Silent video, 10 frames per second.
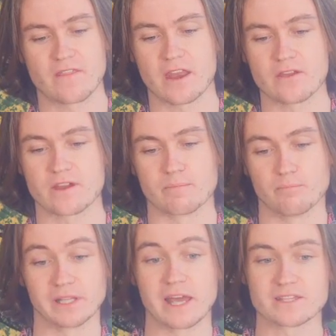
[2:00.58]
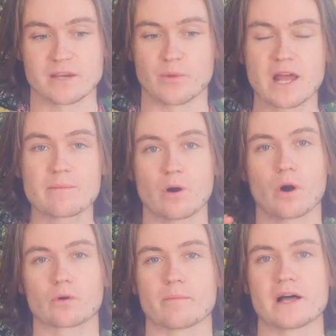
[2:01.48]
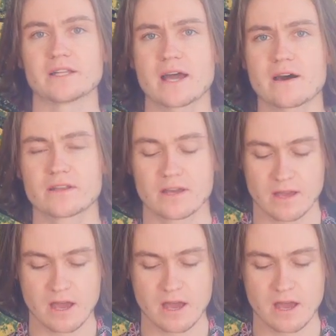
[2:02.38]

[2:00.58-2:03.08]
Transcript: in that you can belay someone up or rappel down,